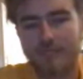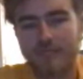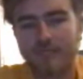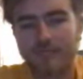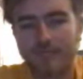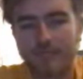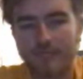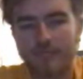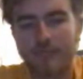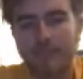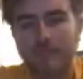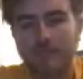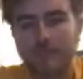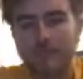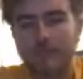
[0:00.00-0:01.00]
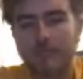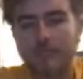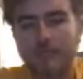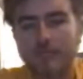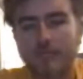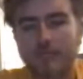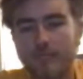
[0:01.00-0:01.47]

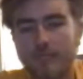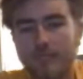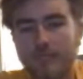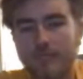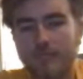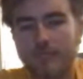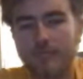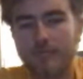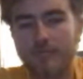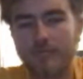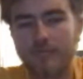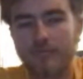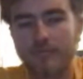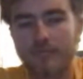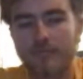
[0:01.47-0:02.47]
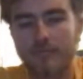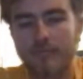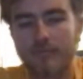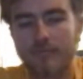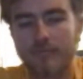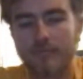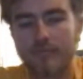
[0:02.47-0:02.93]

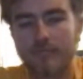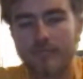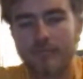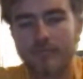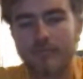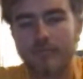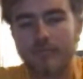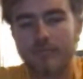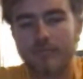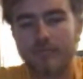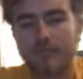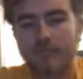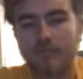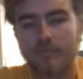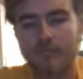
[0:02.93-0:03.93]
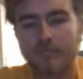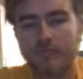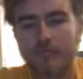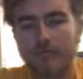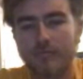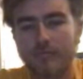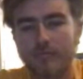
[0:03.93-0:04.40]

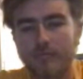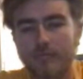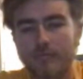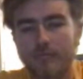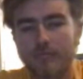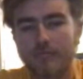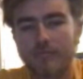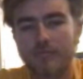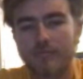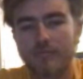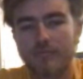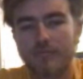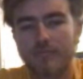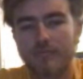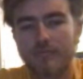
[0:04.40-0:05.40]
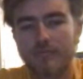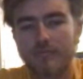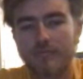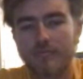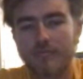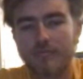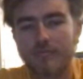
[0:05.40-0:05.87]

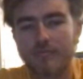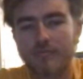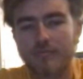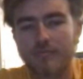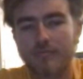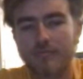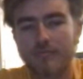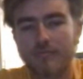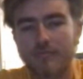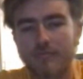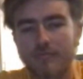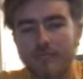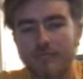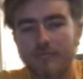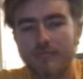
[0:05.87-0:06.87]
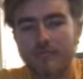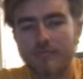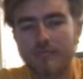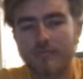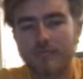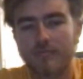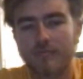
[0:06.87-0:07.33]

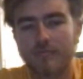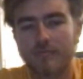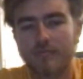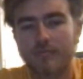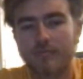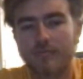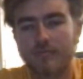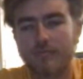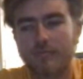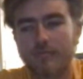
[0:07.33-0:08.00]
[no speech]